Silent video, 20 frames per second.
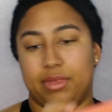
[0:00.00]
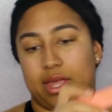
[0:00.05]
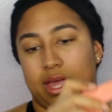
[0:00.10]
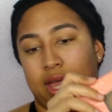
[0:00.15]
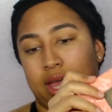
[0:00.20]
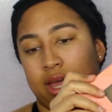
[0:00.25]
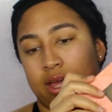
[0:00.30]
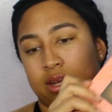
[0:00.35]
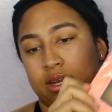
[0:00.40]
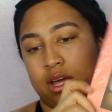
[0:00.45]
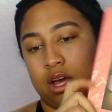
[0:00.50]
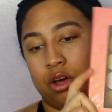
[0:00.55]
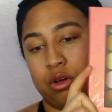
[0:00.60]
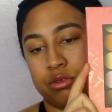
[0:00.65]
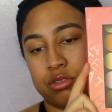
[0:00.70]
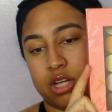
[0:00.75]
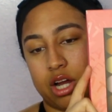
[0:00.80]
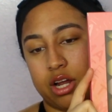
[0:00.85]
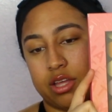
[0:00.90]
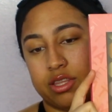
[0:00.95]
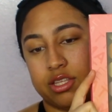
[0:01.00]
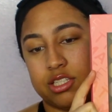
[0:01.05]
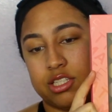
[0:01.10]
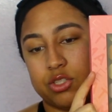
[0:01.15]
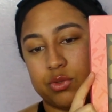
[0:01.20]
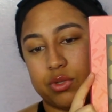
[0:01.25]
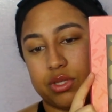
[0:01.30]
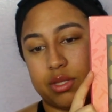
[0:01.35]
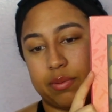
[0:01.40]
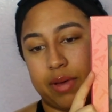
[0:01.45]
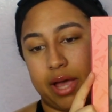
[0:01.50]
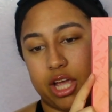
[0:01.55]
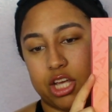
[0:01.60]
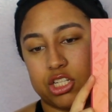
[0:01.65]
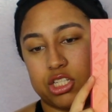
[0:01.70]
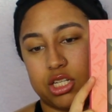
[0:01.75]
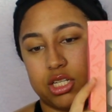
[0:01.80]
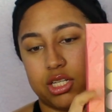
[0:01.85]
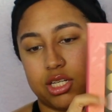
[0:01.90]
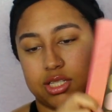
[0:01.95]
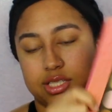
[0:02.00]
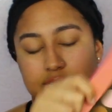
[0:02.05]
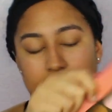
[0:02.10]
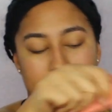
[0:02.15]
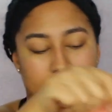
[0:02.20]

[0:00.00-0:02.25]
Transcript: And oh sorry, this is what the packaging looks